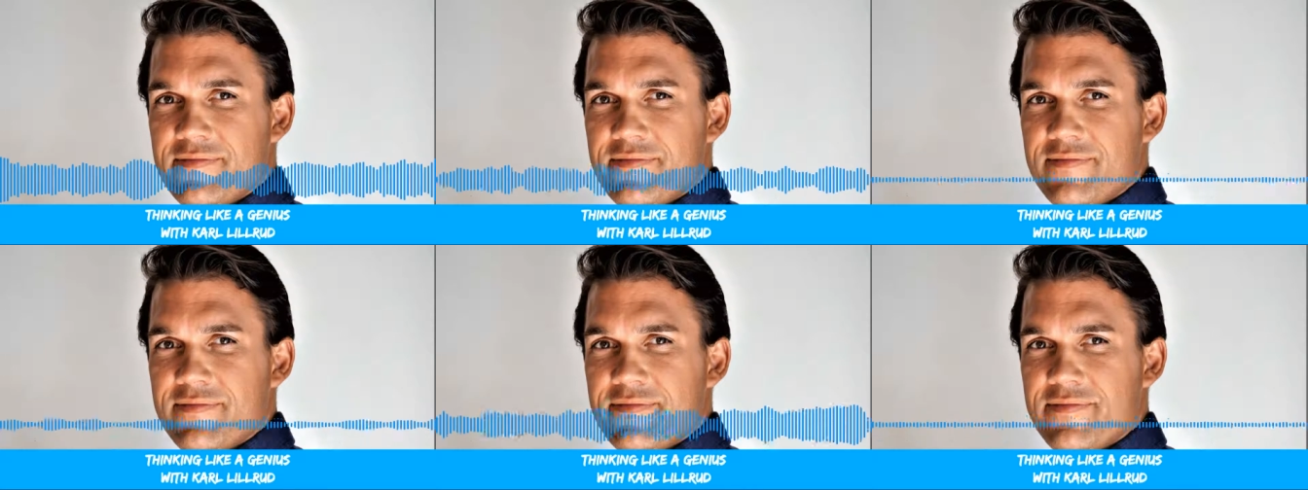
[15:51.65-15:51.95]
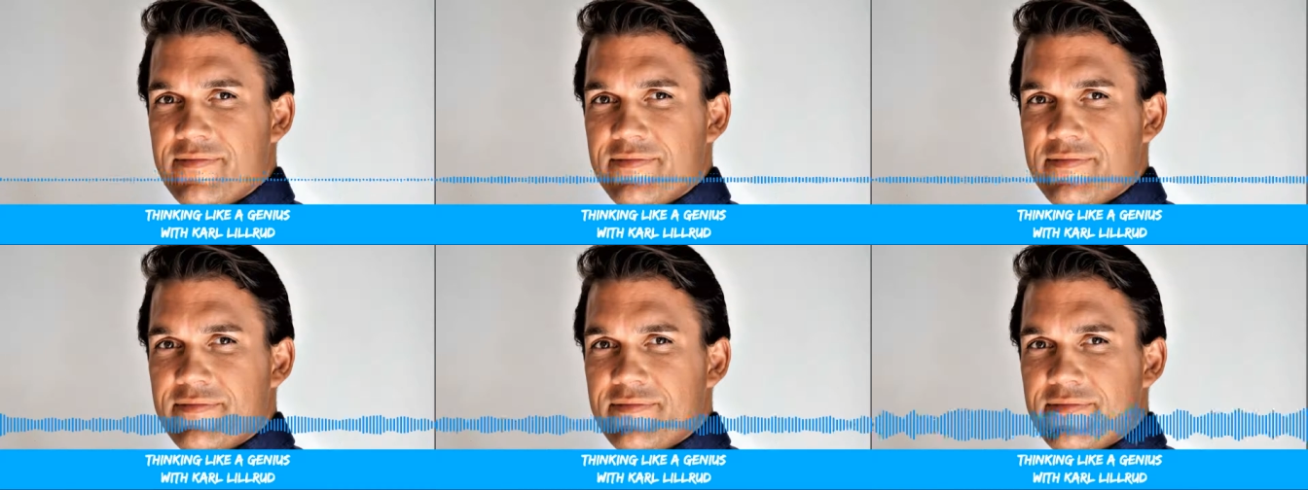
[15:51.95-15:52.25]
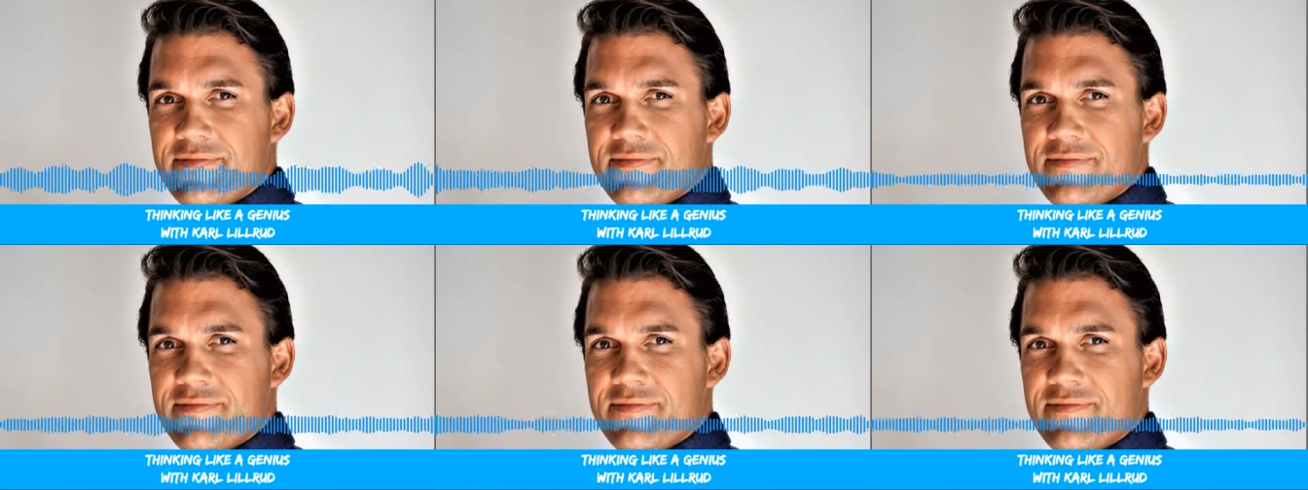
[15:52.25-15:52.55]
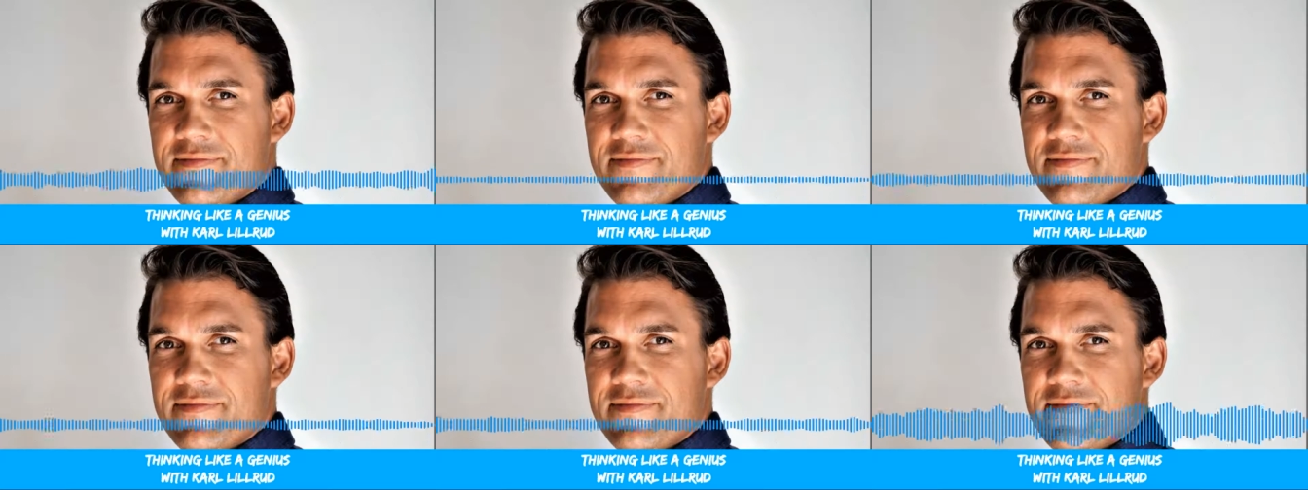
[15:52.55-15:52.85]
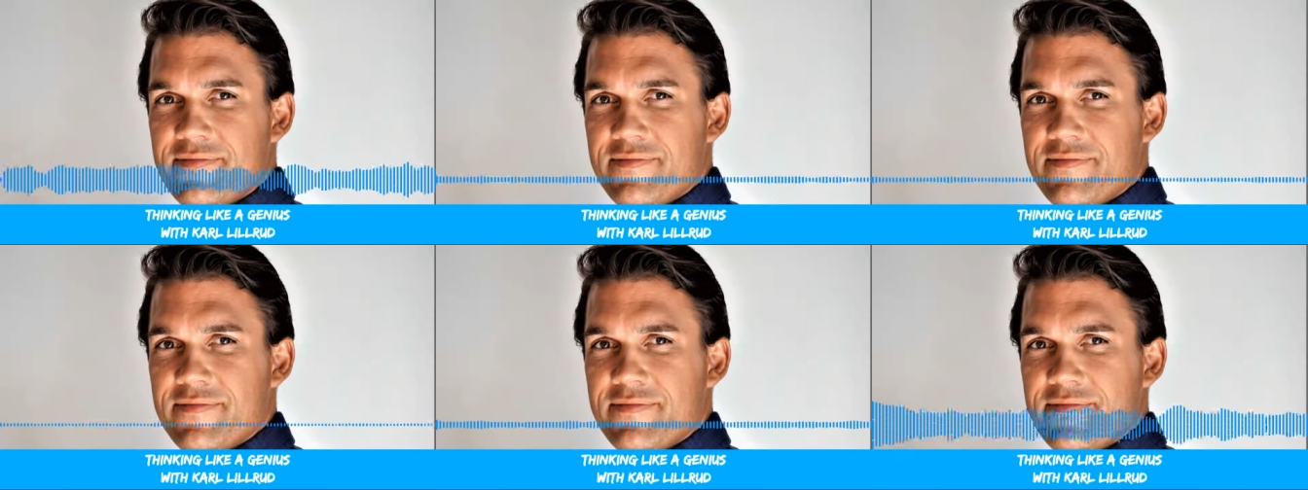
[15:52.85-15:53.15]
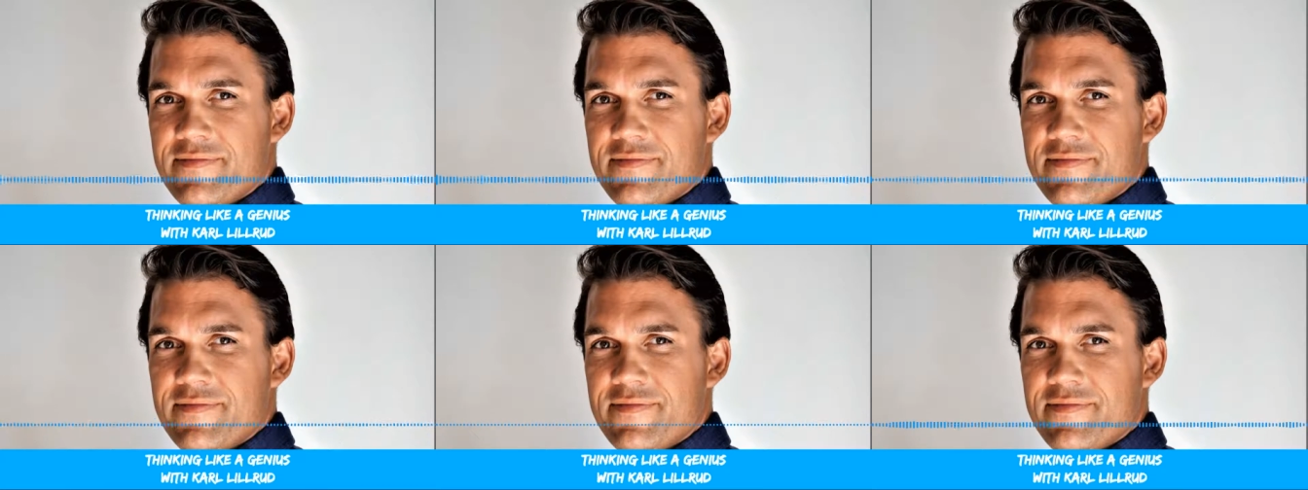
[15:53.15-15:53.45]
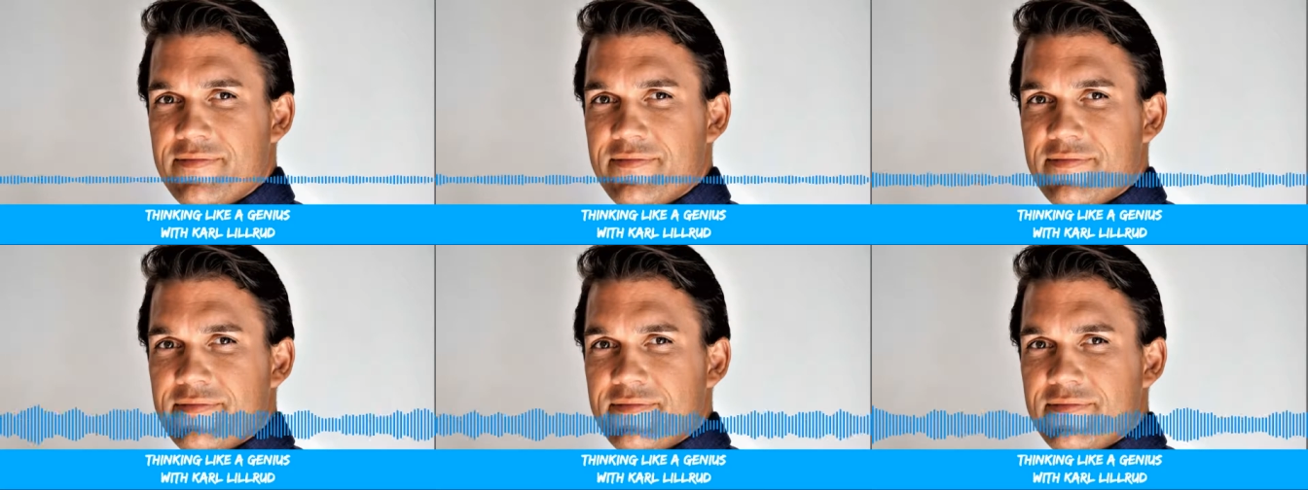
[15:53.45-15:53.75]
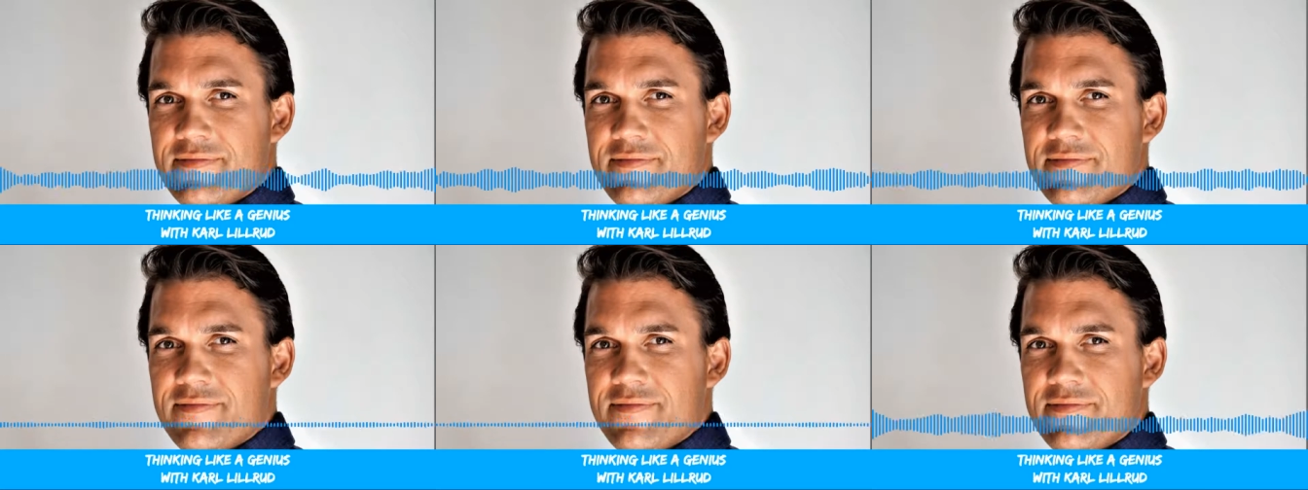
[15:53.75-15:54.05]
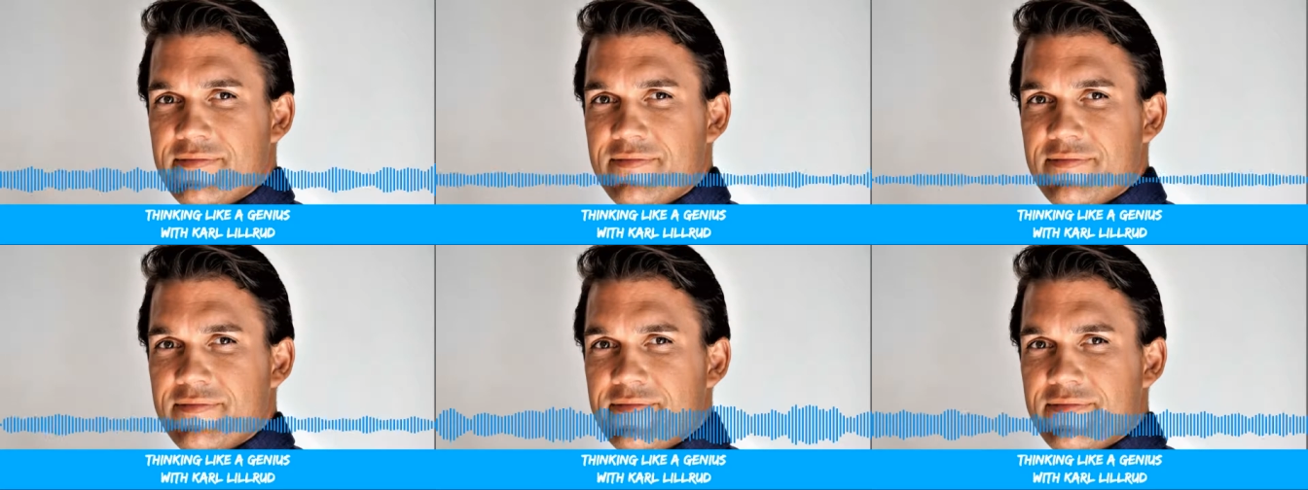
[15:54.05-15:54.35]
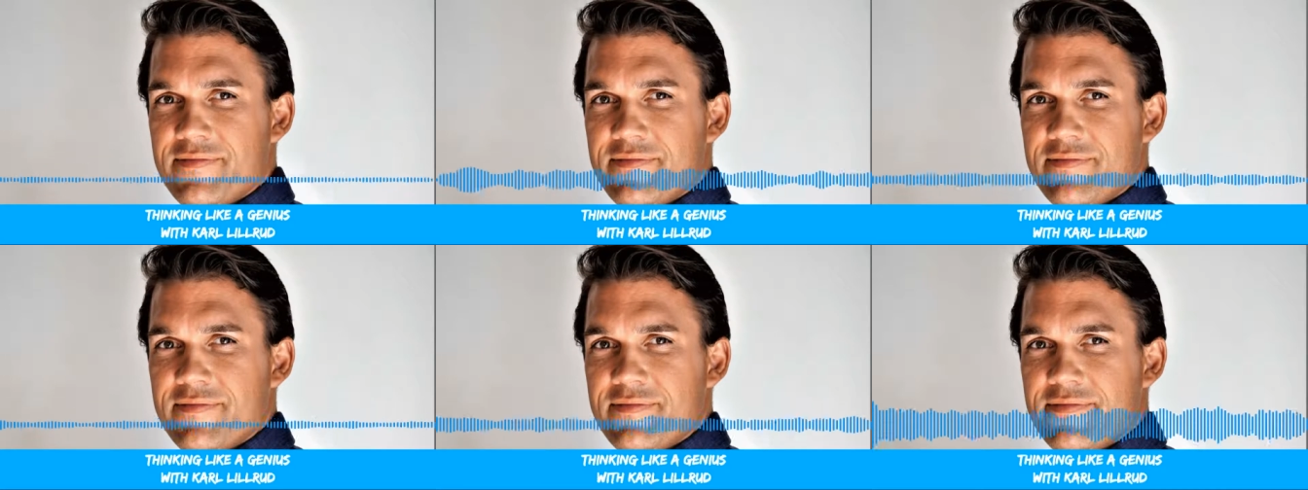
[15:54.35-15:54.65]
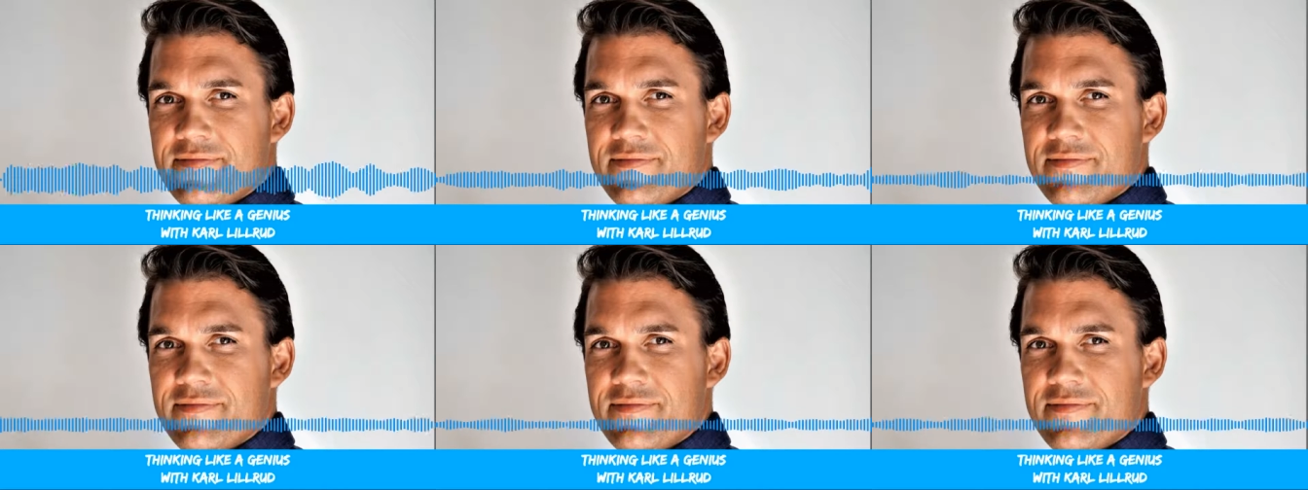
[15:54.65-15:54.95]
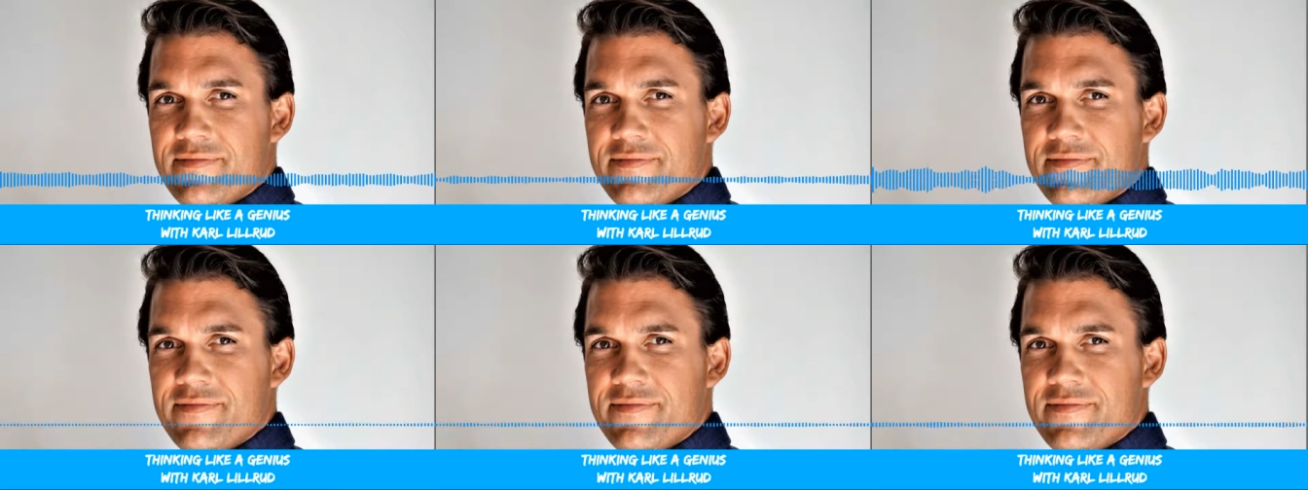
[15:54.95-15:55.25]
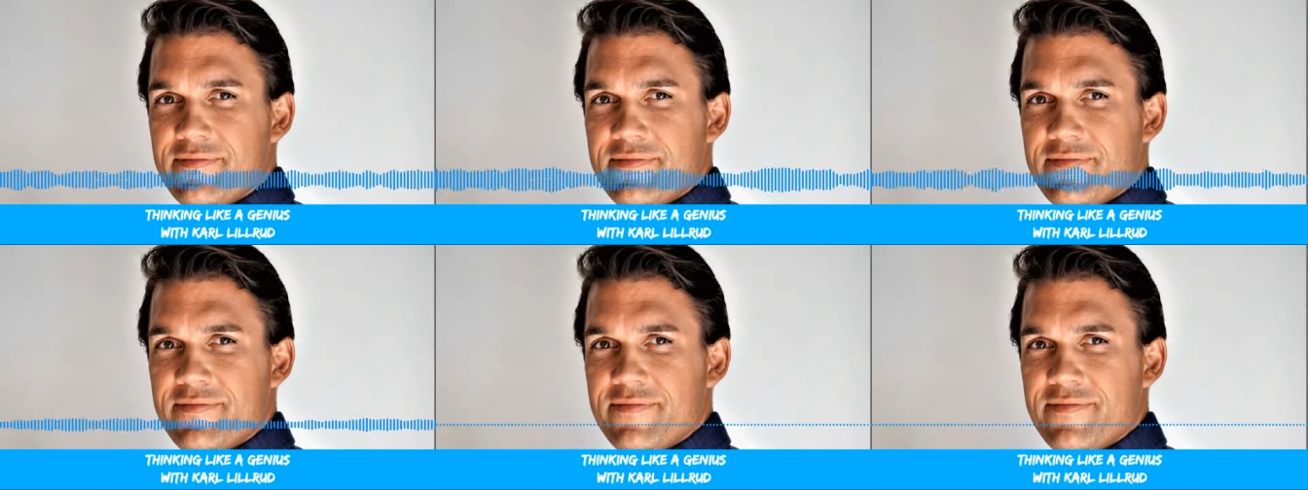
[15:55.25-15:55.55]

of what you're learning instead of just learning for the sake of learning. Is that correct?